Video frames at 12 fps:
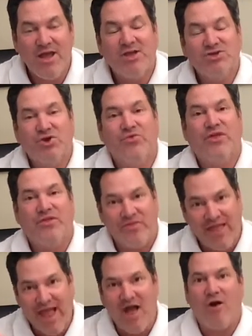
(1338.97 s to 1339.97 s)
So then
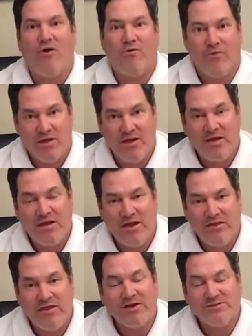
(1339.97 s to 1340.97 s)
now
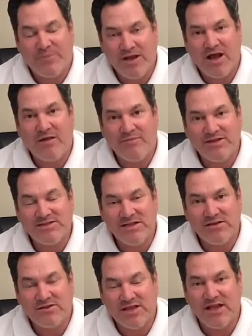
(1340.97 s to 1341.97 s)
there's become this
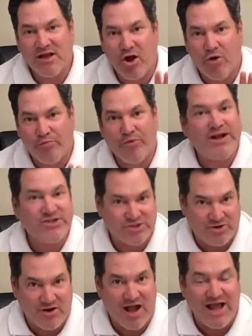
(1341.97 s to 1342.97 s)
little thing called pressure,